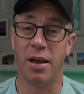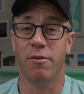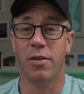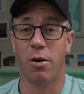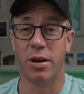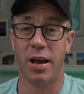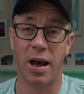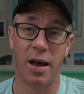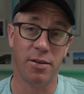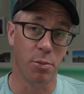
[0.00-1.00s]
and very
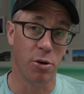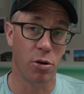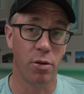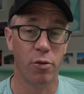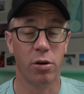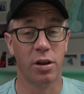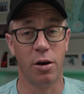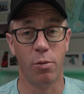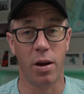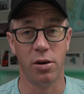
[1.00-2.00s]
hard to maneuver and
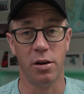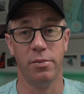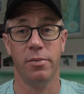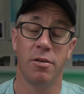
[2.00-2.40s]
get around in.